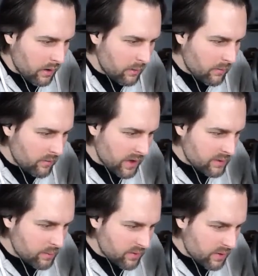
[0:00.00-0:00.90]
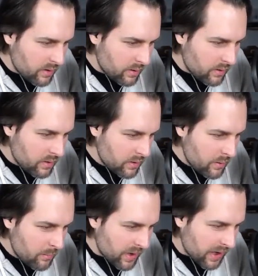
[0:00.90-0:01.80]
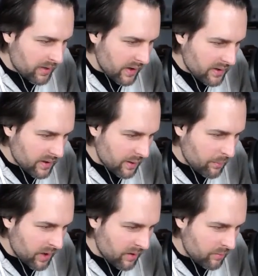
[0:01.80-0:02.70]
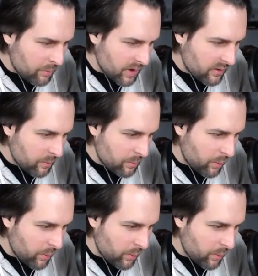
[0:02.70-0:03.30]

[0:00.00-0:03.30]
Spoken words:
Flexible sole, but I'd like to get a pair of big